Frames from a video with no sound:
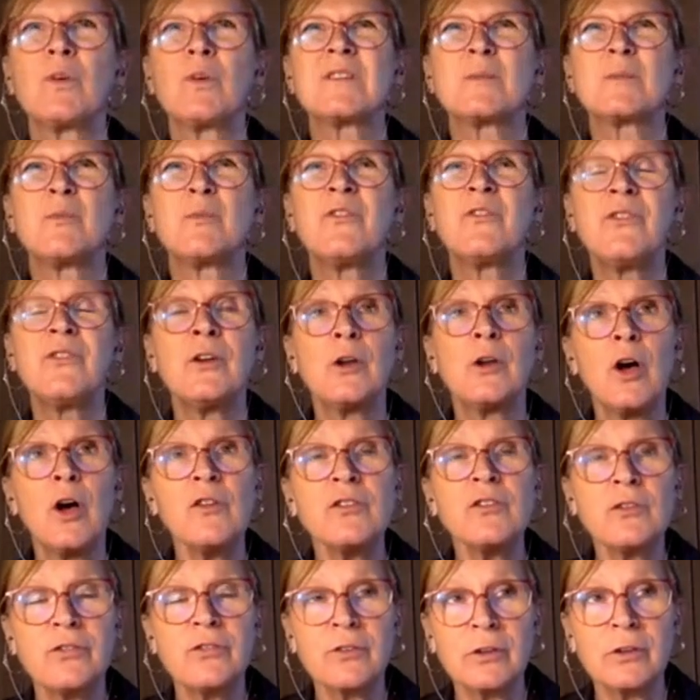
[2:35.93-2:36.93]

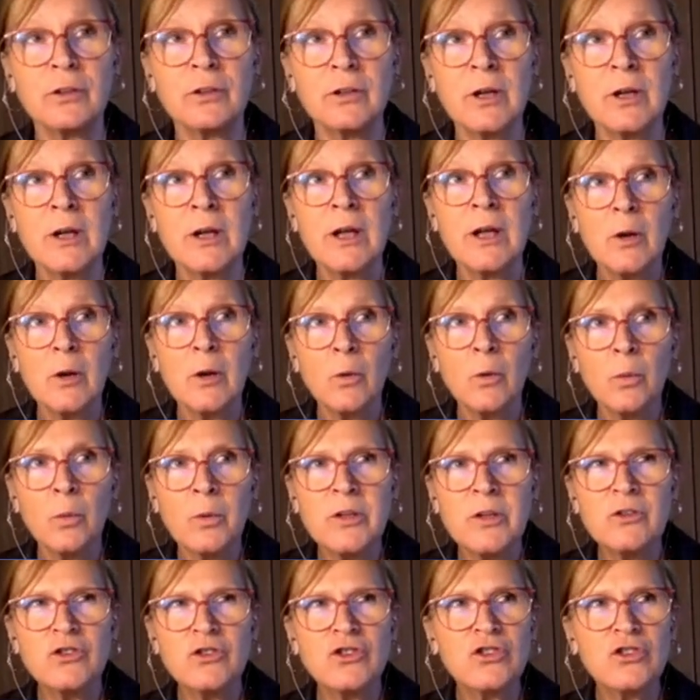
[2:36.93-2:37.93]
philosopher
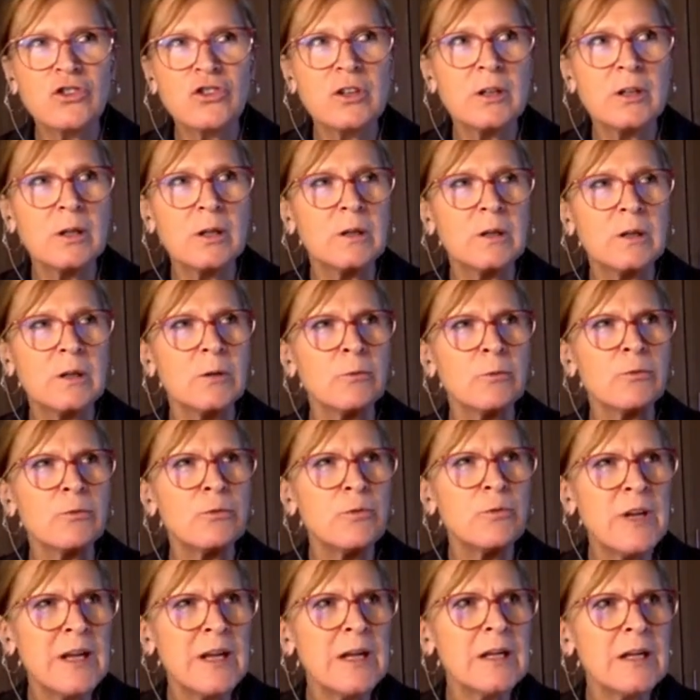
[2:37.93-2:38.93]
which
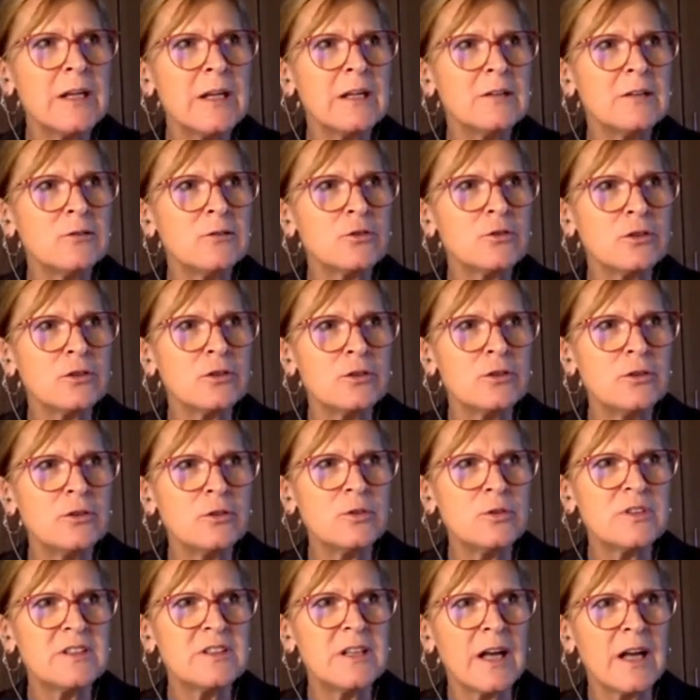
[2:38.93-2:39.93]
really
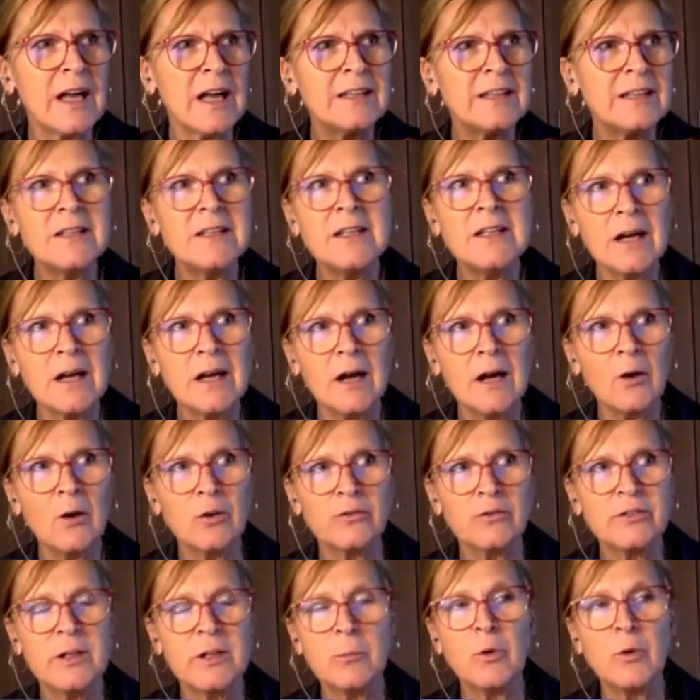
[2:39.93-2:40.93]
introduced the idea
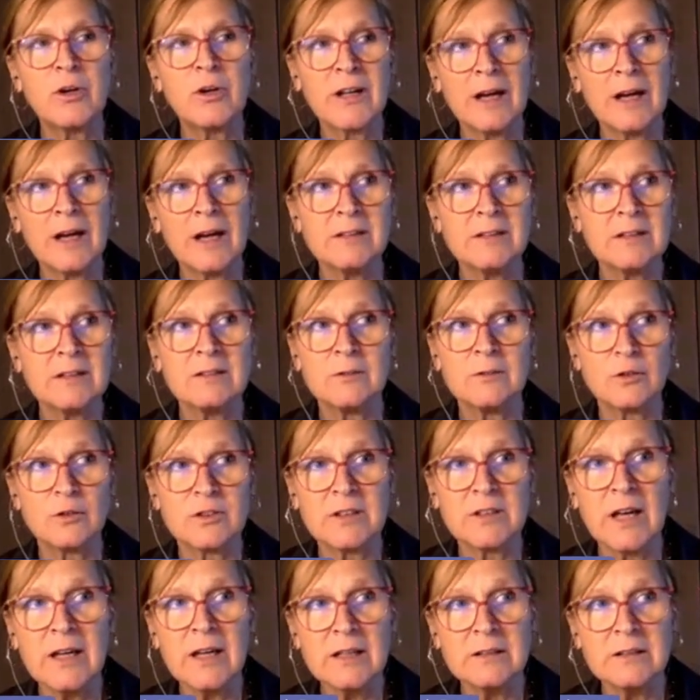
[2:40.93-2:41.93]
of democratic
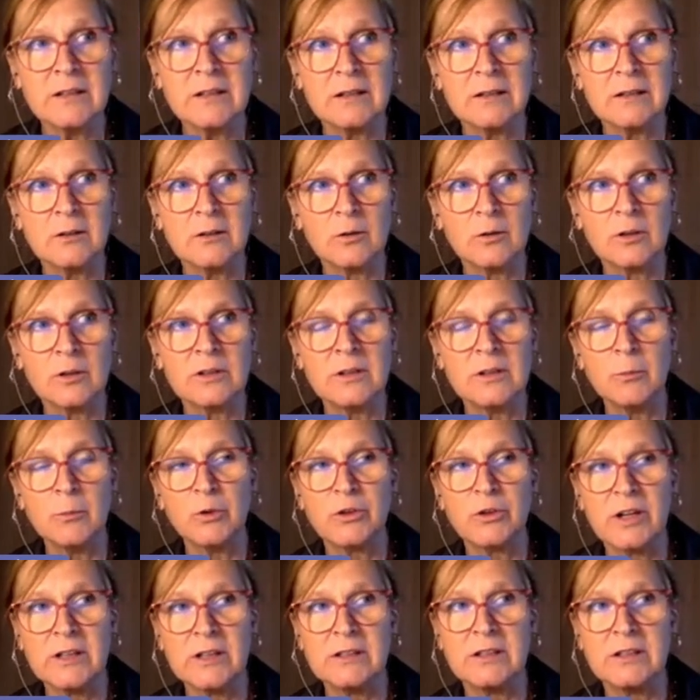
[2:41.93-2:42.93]
society and the
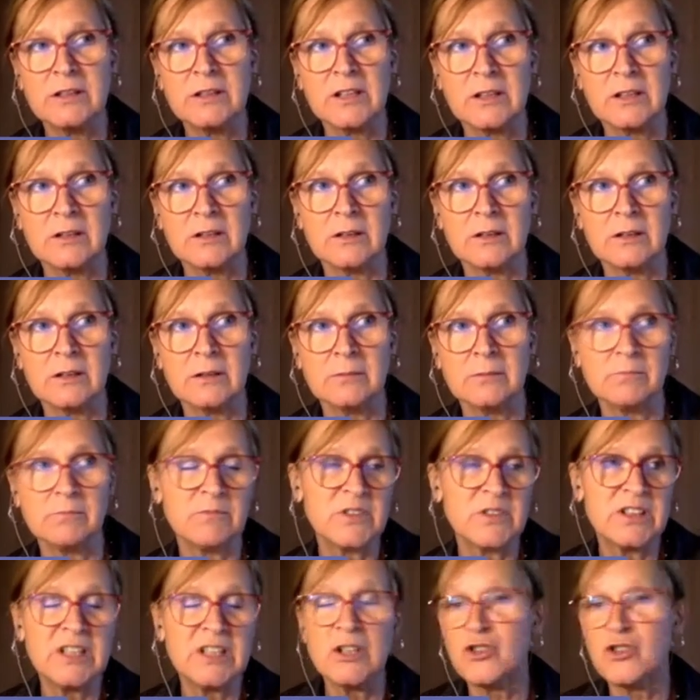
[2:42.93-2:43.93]
democratic
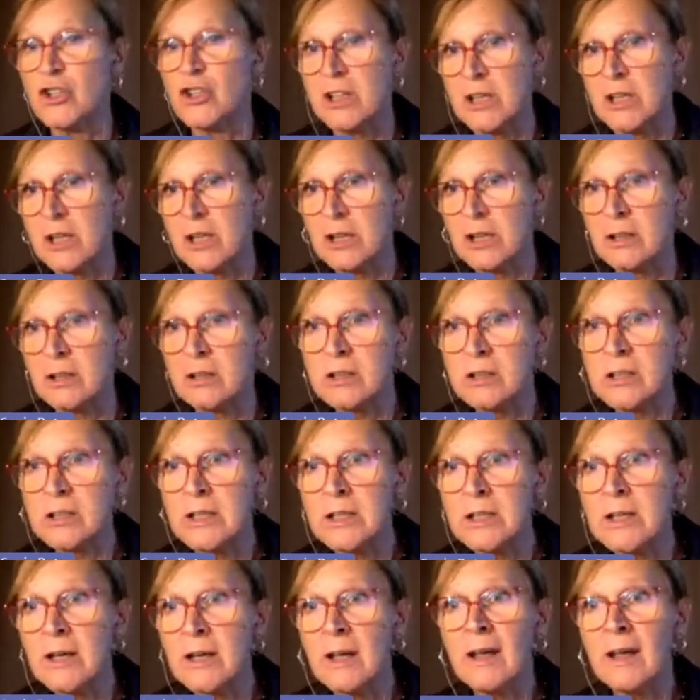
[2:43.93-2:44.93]
teaching and
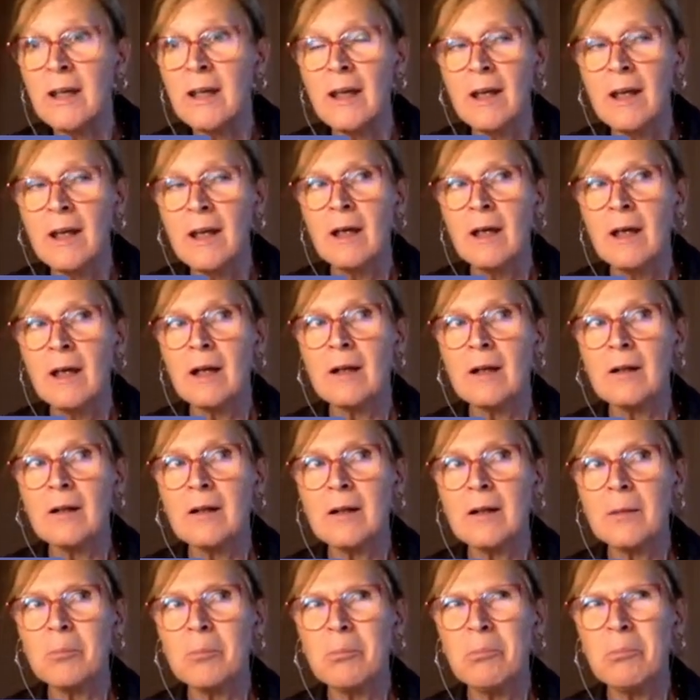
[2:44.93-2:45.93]
learning.
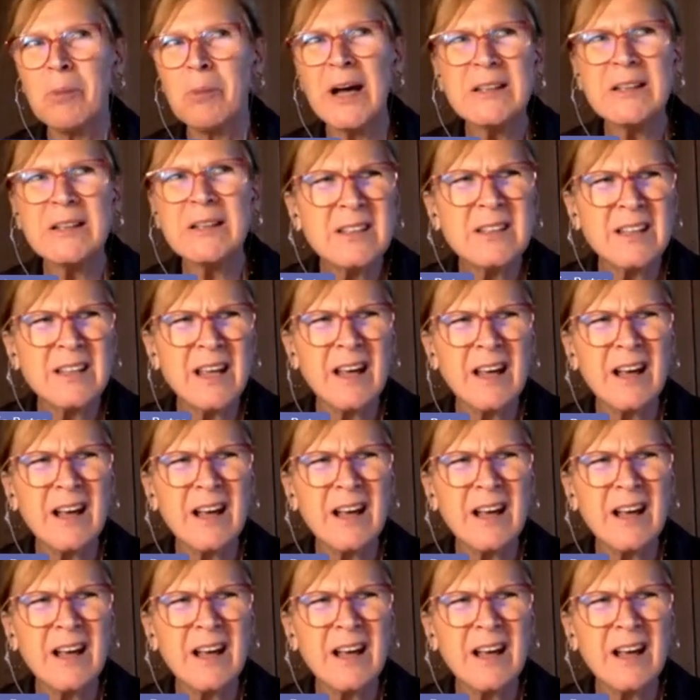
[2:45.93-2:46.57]
But